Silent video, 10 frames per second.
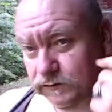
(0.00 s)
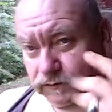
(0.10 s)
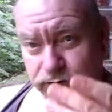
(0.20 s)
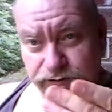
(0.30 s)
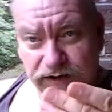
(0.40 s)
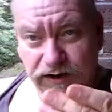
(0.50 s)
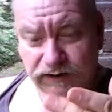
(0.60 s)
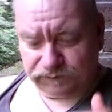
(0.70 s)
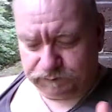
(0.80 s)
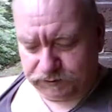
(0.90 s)
through the
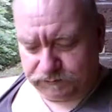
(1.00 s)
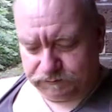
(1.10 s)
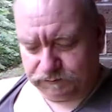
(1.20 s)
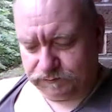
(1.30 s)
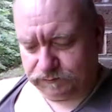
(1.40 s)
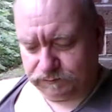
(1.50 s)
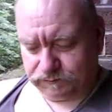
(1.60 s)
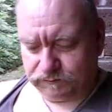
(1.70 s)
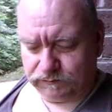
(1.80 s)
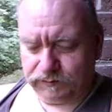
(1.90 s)
ice, but
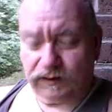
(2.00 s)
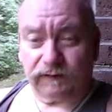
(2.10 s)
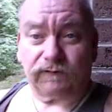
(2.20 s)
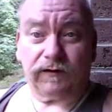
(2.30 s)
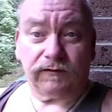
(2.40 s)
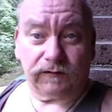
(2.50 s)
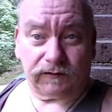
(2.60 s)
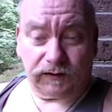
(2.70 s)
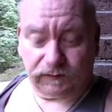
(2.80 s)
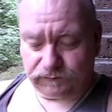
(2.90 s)
that's for other
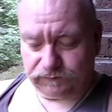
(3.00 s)
things.